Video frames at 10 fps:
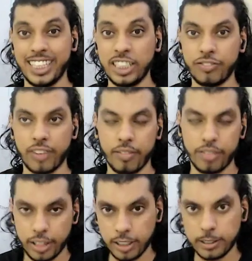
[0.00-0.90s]
these 5
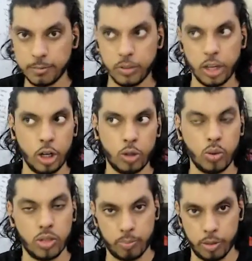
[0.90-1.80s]
things
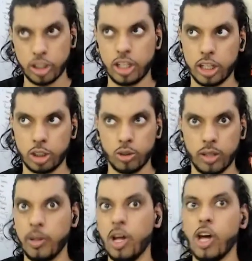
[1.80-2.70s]
into the pictures, like you show
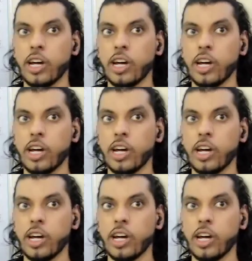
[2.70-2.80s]
them,